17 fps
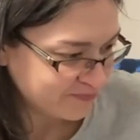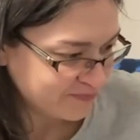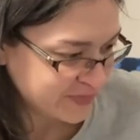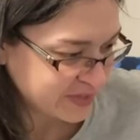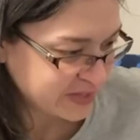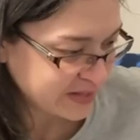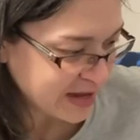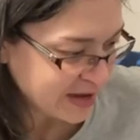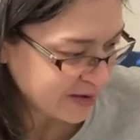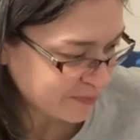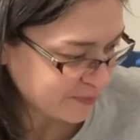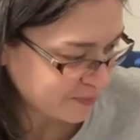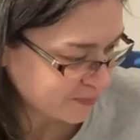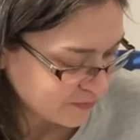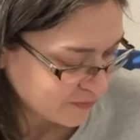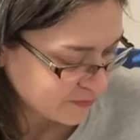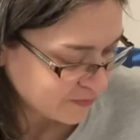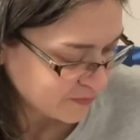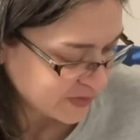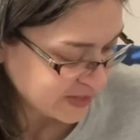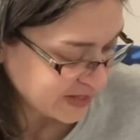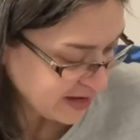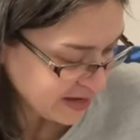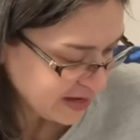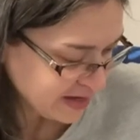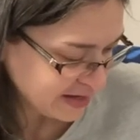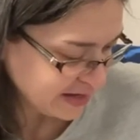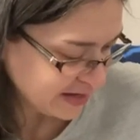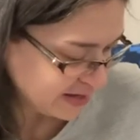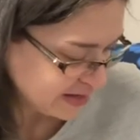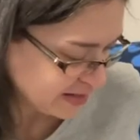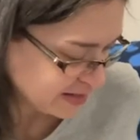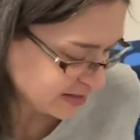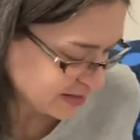stop saying
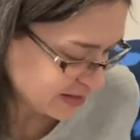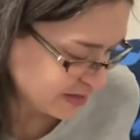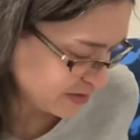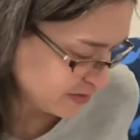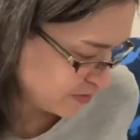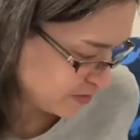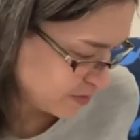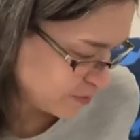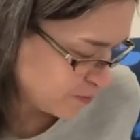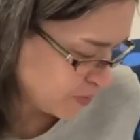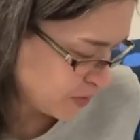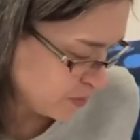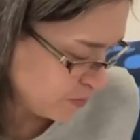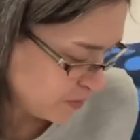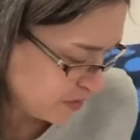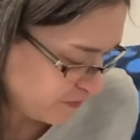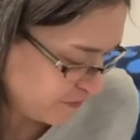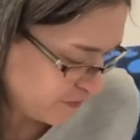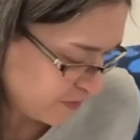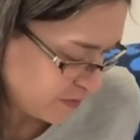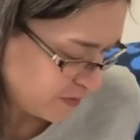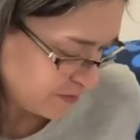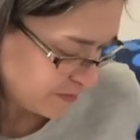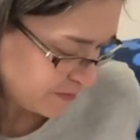it. They're beautiful.